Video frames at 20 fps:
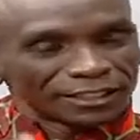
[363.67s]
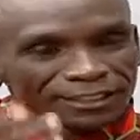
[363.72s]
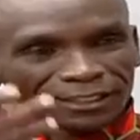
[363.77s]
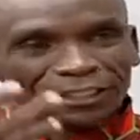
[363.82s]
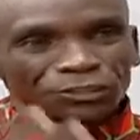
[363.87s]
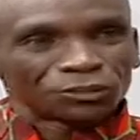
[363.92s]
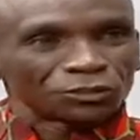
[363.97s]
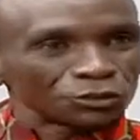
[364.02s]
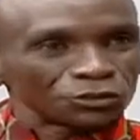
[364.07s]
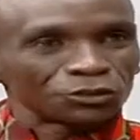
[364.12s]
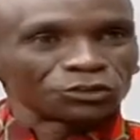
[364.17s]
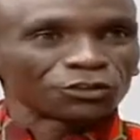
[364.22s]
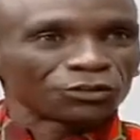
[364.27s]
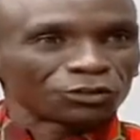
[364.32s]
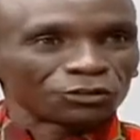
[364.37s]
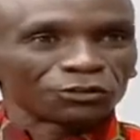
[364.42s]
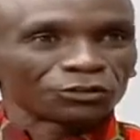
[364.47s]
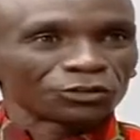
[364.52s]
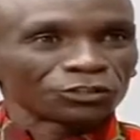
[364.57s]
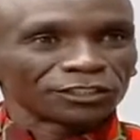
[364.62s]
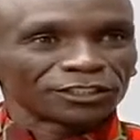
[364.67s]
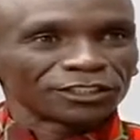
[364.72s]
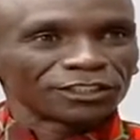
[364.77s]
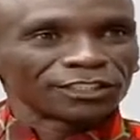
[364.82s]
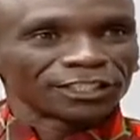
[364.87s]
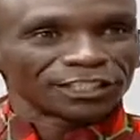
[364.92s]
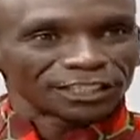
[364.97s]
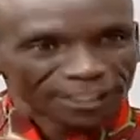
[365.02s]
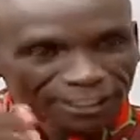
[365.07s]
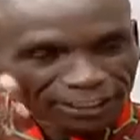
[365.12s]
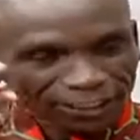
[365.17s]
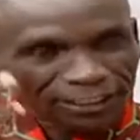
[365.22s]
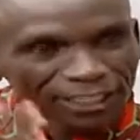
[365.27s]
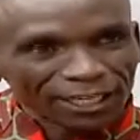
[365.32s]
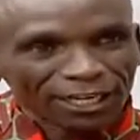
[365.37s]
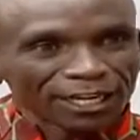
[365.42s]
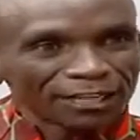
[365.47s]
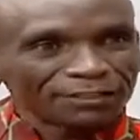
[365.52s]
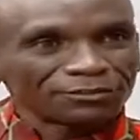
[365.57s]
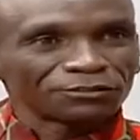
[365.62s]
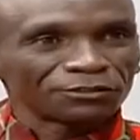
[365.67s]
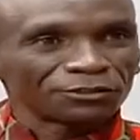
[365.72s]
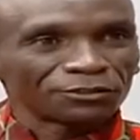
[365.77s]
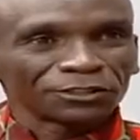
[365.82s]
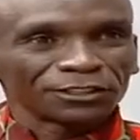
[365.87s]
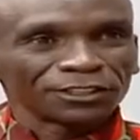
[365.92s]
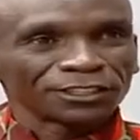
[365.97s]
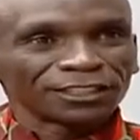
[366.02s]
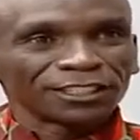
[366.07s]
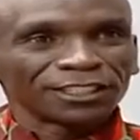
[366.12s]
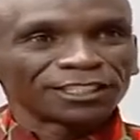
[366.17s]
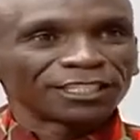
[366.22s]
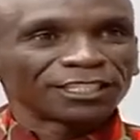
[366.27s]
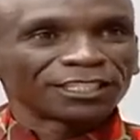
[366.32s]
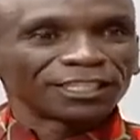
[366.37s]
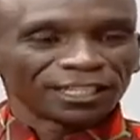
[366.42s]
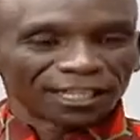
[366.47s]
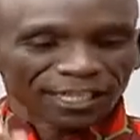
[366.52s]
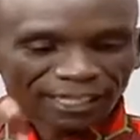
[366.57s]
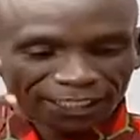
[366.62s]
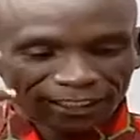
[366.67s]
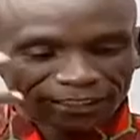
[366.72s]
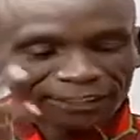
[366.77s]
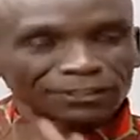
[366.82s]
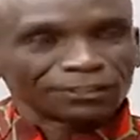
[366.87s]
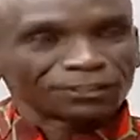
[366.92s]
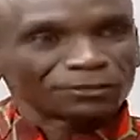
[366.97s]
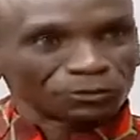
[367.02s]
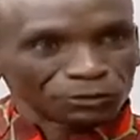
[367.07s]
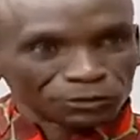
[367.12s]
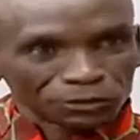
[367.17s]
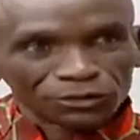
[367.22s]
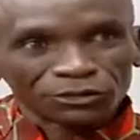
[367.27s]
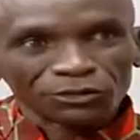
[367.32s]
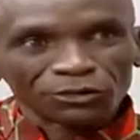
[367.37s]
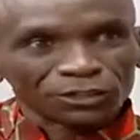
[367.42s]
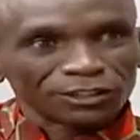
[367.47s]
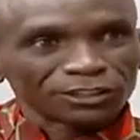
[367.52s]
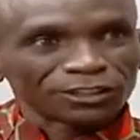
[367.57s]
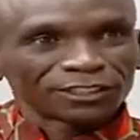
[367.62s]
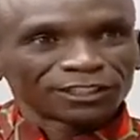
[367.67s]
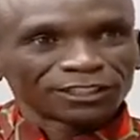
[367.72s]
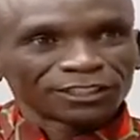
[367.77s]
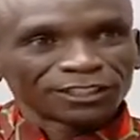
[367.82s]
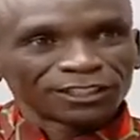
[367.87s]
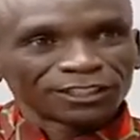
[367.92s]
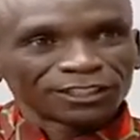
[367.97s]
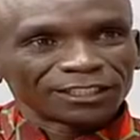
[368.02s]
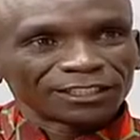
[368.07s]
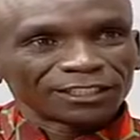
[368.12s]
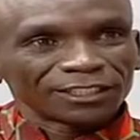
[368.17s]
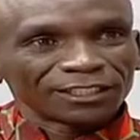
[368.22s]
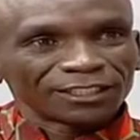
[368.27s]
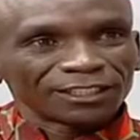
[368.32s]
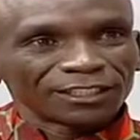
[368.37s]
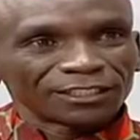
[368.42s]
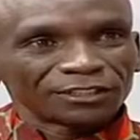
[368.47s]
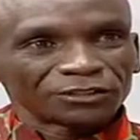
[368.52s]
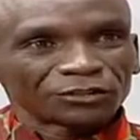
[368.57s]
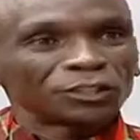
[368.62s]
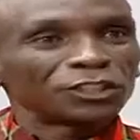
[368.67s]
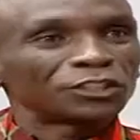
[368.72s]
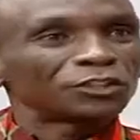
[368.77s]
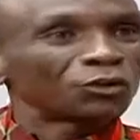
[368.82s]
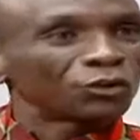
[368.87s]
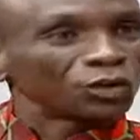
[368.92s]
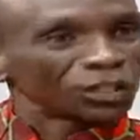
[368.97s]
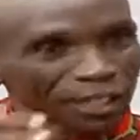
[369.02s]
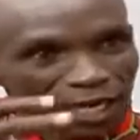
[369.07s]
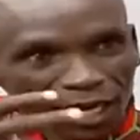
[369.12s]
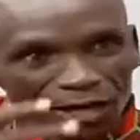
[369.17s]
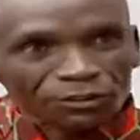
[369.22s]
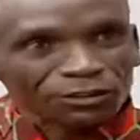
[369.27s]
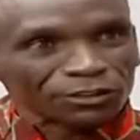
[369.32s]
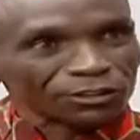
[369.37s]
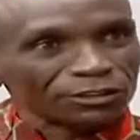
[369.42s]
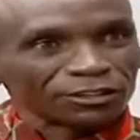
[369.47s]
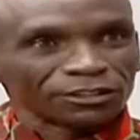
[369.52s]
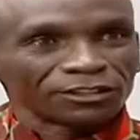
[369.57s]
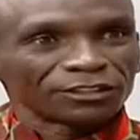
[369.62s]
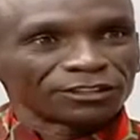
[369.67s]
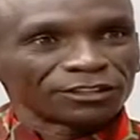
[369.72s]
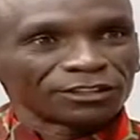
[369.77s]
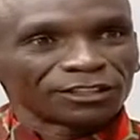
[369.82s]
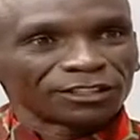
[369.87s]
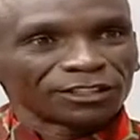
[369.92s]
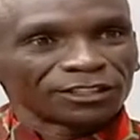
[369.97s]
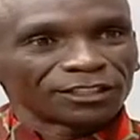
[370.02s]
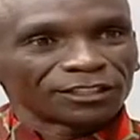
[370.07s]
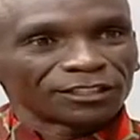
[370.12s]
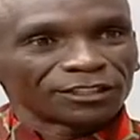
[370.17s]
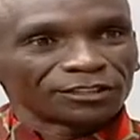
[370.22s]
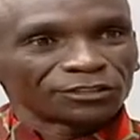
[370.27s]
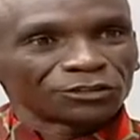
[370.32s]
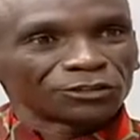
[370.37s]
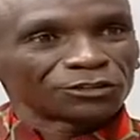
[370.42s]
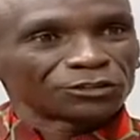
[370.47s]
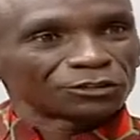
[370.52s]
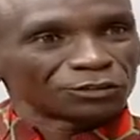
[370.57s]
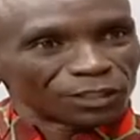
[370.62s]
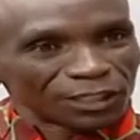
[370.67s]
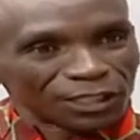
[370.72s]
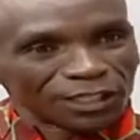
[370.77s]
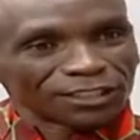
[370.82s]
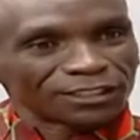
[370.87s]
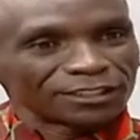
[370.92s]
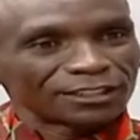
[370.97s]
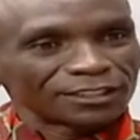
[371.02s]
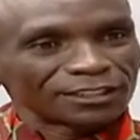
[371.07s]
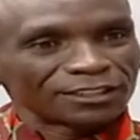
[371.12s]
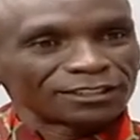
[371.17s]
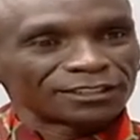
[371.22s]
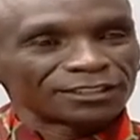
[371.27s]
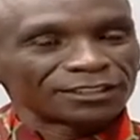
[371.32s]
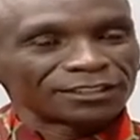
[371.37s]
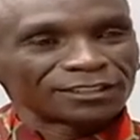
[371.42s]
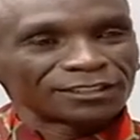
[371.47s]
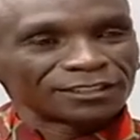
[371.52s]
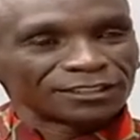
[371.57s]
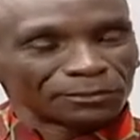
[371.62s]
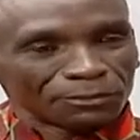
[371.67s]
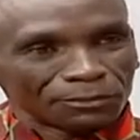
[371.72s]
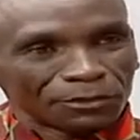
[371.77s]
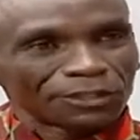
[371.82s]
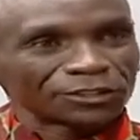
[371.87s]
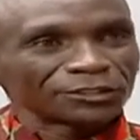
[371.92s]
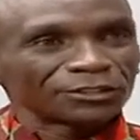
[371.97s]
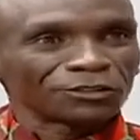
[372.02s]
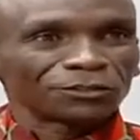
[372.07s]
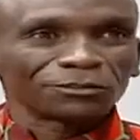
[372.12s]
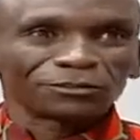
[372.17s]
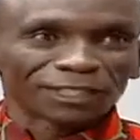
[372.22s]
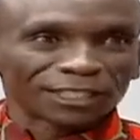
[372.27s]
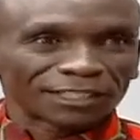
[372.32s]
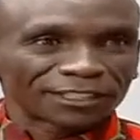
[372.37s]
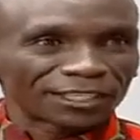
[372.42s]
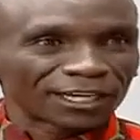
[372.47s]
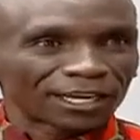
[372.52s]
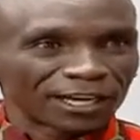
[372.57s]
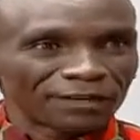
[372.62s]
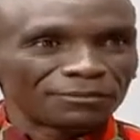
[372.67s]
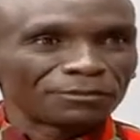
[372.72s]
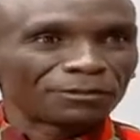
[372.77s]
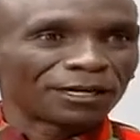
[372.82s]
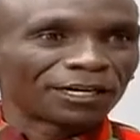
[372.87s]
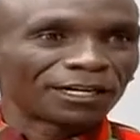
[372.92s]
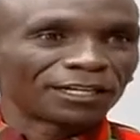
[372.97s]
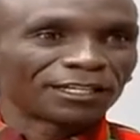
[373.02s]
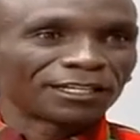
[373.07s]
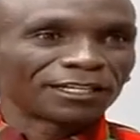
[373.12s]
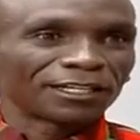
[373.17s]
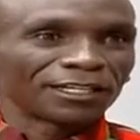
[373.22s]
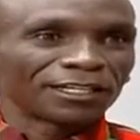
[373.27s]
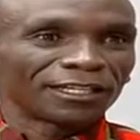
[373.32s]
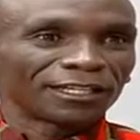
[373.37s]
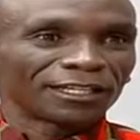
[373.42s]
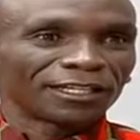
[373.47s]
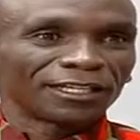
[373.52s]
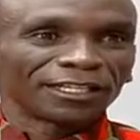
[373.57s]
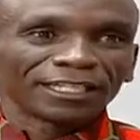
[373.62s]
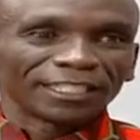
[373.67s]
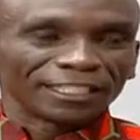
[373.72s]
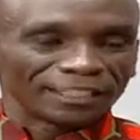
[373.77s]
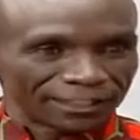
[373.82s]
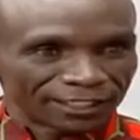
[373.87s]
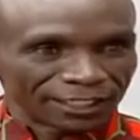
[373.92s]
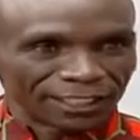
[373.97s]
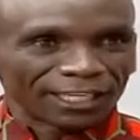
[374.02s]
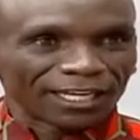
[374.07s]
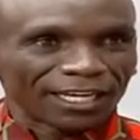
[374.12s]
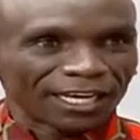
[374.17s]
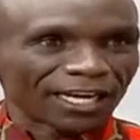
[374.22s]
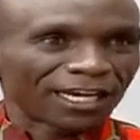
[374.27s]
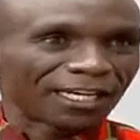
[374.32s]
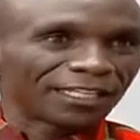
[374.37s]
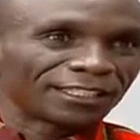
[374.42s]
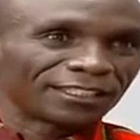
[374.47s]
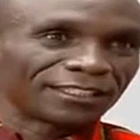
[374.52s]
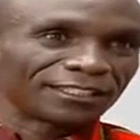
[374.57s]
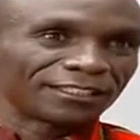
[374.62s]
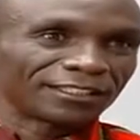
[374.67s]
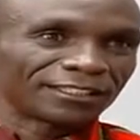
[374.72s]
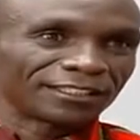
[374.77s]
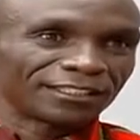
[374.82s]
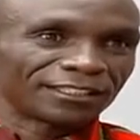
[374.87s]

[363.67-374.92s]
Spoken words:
He's a social coach, he's a life coach, and he's a sports coach. So he's all round. So to get the person of that caliber is really hard.